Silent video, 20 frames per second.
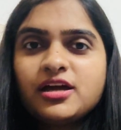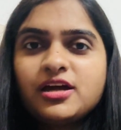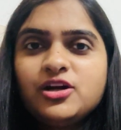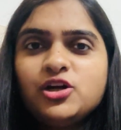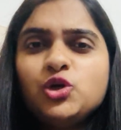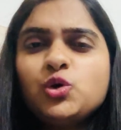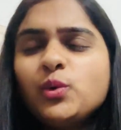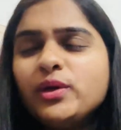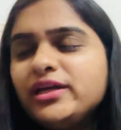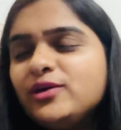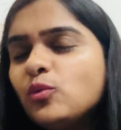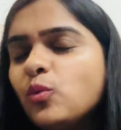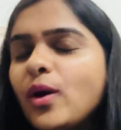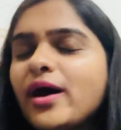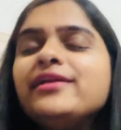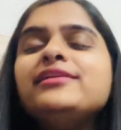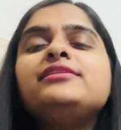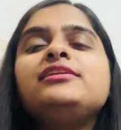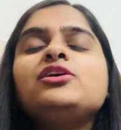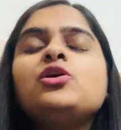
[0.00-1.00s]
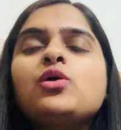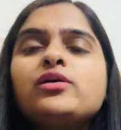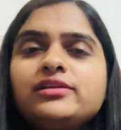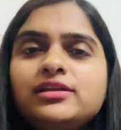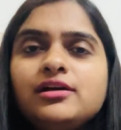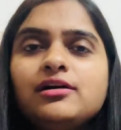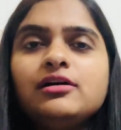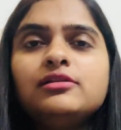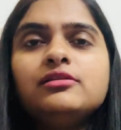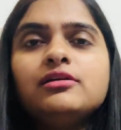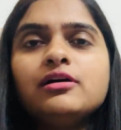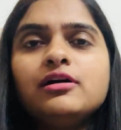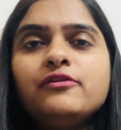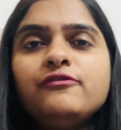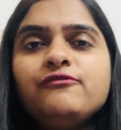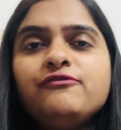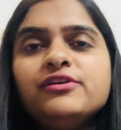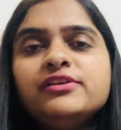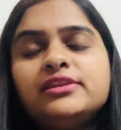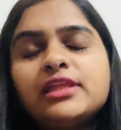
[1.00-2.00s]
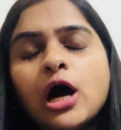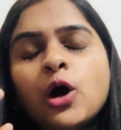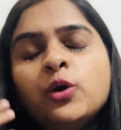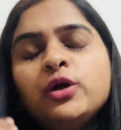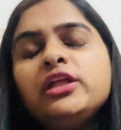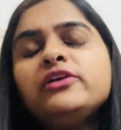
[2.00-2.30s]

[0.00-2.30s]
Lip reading: doing one thing or the other without